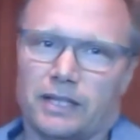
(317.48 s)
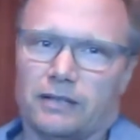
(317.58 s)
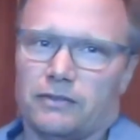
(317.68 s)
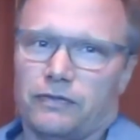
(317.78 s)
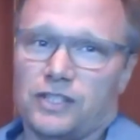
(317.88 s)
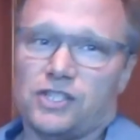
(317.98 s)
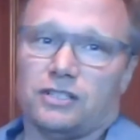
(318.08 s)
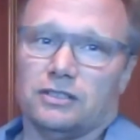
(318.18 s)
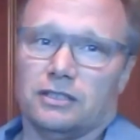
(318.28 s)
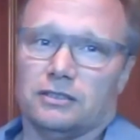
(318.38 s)

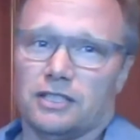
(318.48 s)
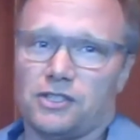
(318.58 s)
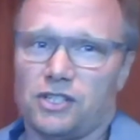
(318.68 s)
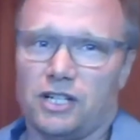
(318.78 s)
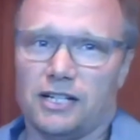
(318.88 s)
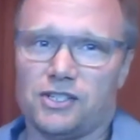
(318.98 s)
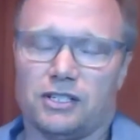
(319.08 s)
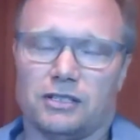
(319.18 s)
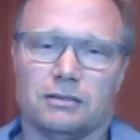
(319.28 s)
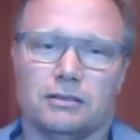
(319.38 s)
physical illness
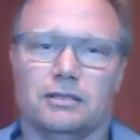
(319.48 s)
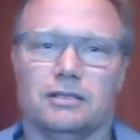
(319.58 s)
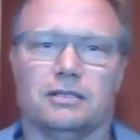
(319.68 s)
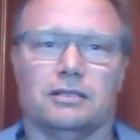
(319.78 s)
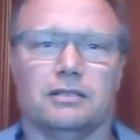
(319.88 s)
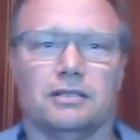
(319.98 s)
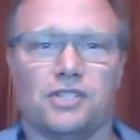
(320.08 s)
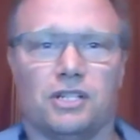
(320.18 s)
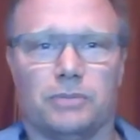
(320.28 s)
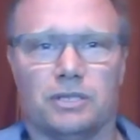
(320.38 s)
causing the the
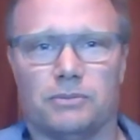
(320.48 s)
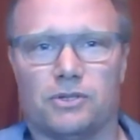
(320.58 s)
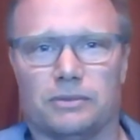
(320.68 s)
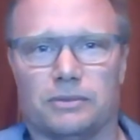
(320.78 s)
symptoms.